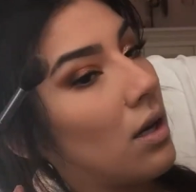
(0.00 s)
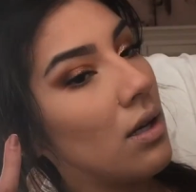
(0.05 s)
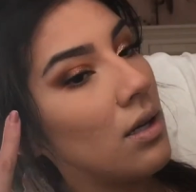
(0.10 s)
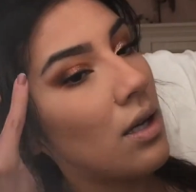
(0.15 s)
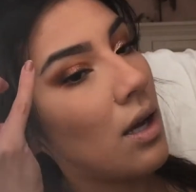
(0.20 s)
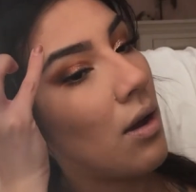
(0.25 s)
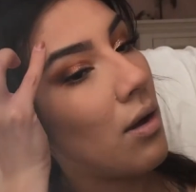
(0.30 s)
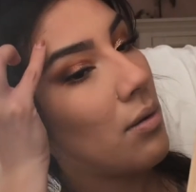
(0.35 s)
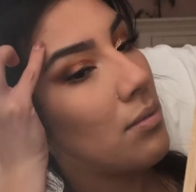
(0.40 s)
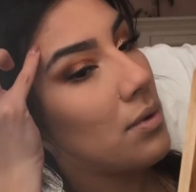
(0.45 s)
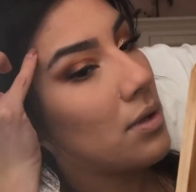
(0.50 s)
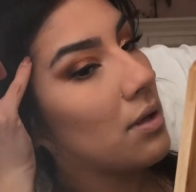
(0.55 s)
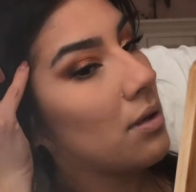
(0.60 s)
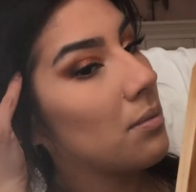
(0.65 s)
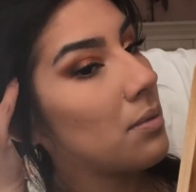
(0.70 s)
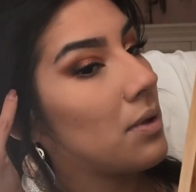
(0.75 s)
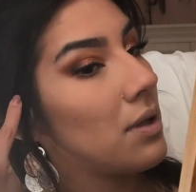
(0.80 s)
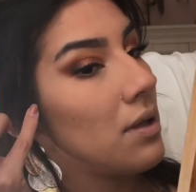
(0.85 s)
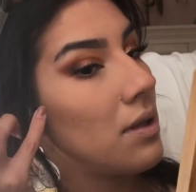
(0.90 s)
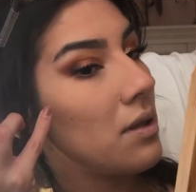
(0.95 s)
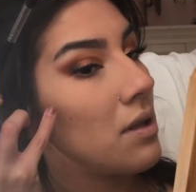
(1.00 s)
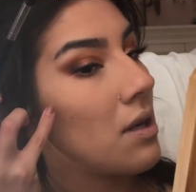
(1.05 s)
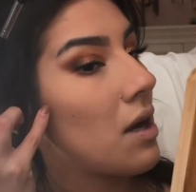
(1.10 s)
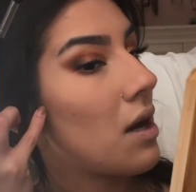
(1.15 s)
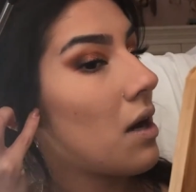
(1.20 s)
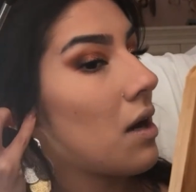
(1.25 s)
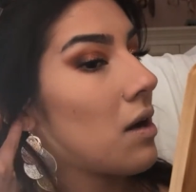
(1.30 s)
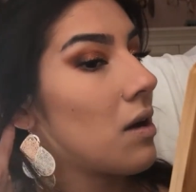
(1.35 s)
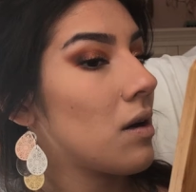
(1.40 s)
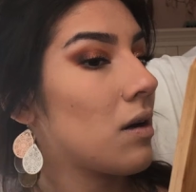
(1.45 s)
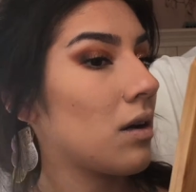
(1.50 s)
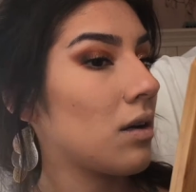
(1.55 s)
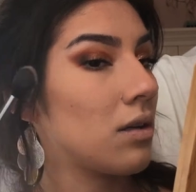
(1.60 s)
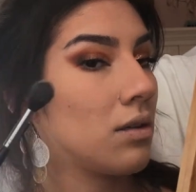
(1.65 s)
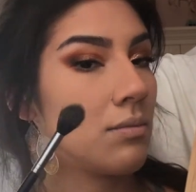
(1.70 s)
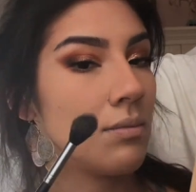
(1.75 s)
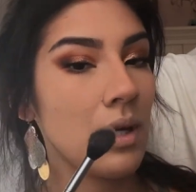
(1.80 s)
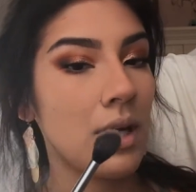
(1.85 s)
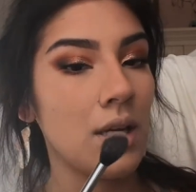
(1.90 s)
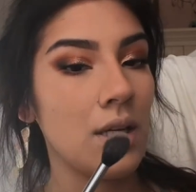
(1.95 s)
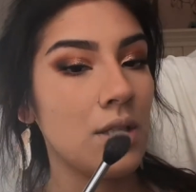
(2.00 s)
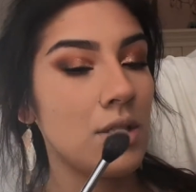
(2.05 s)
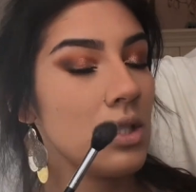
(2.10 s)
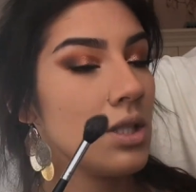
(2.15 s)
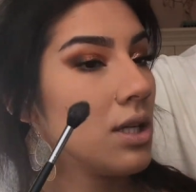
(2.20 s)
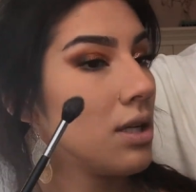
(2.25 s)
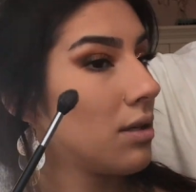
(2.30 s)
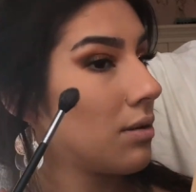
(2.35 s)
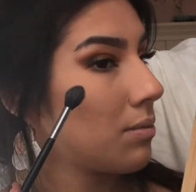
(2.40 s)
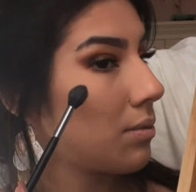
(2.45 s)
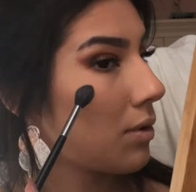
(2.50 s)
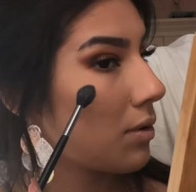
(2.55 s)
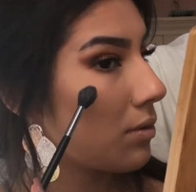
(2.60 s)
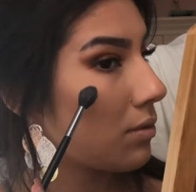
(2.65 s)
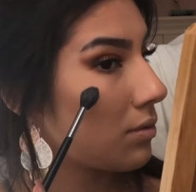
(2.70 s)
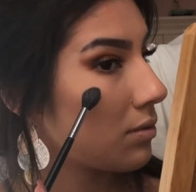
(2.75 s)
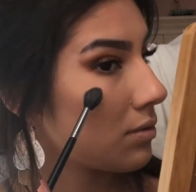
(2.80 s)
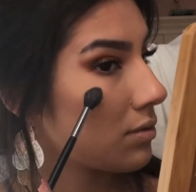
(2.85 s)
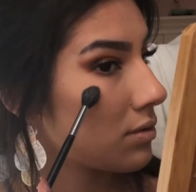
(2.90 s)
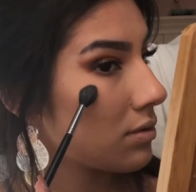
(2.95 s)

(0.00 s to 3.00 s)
And now I'm gonna put that on my cheekbones.